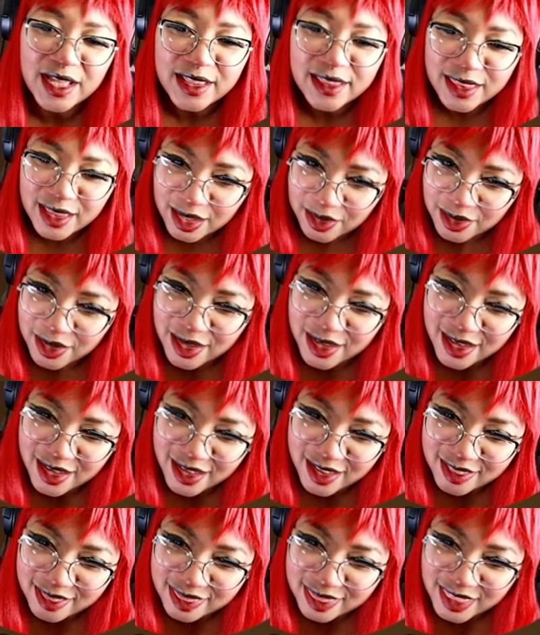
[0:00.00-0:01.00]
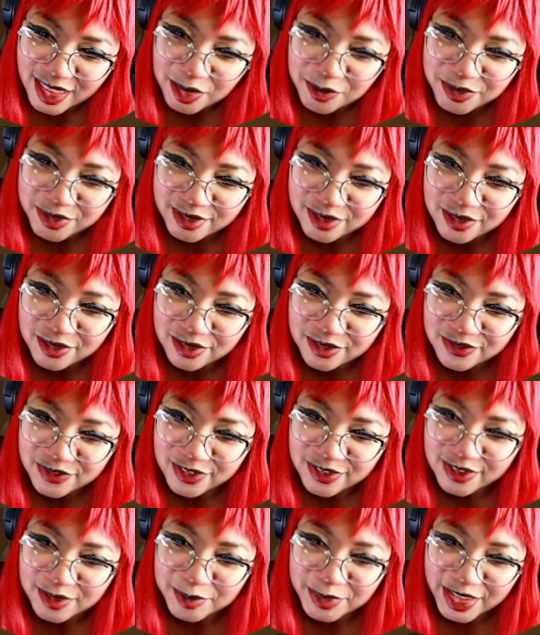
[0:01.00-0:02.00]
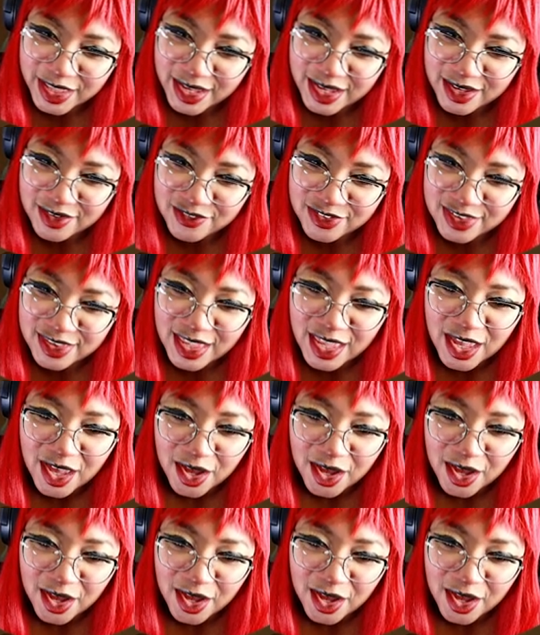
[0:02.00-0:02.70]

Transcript: There, they was good for some laughs.